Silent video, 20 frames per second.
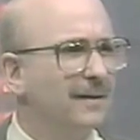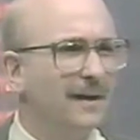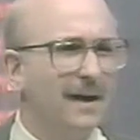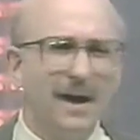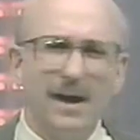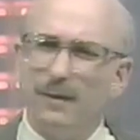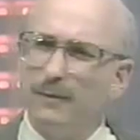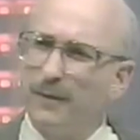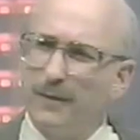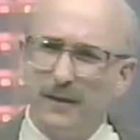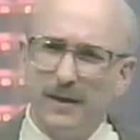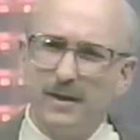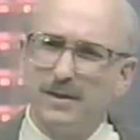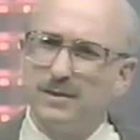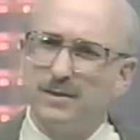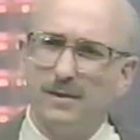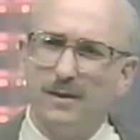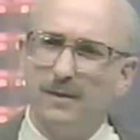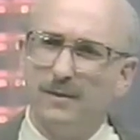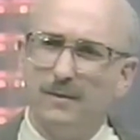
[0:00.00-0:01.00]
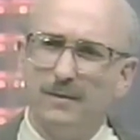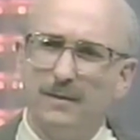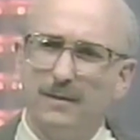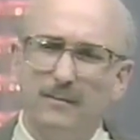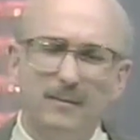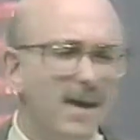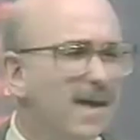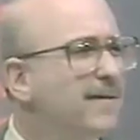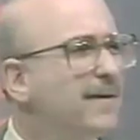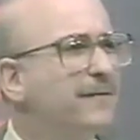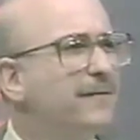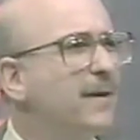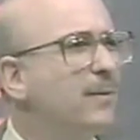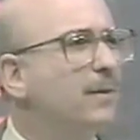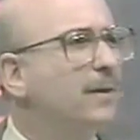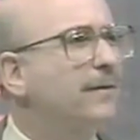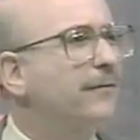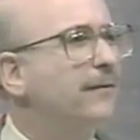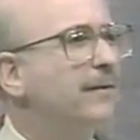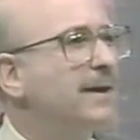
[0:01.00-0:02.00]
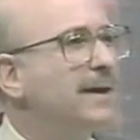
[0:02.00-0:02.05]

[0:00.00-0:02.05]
I don't think so. Maybe if they work for